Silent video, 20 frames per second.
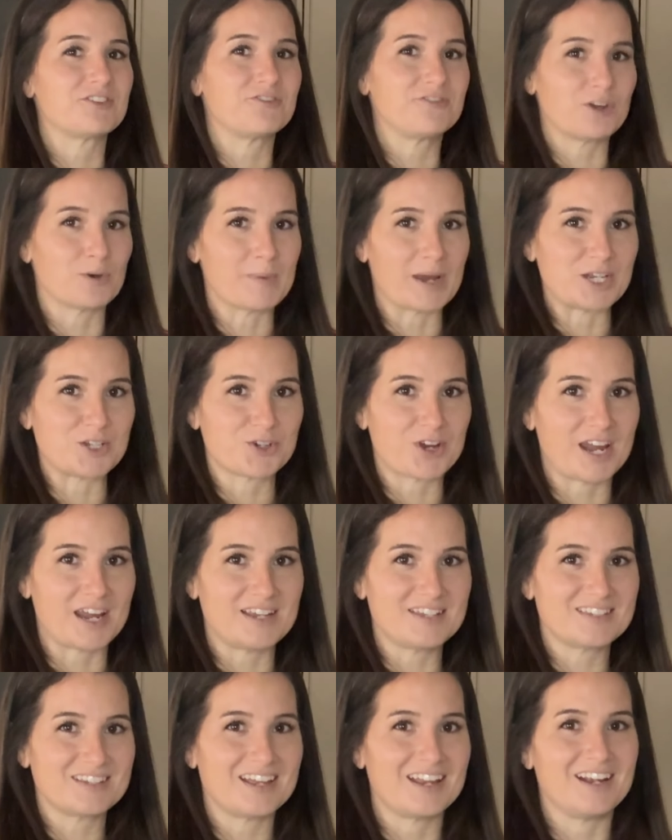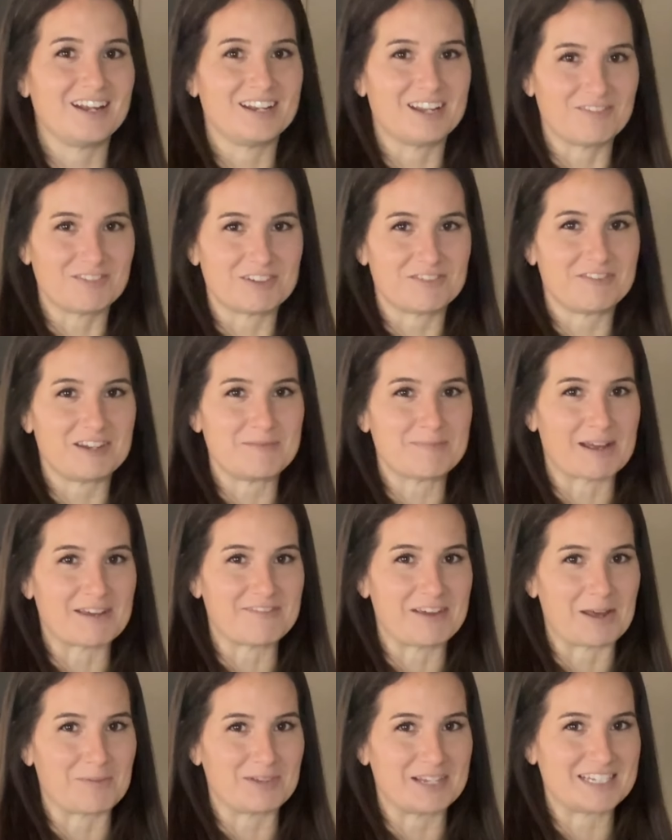fill my trays and enough to feed my
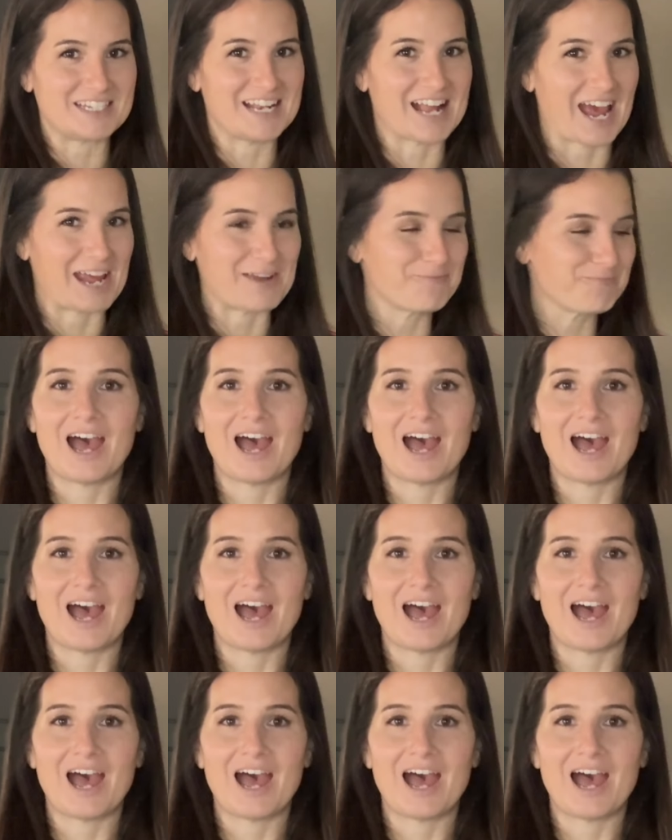family tonight.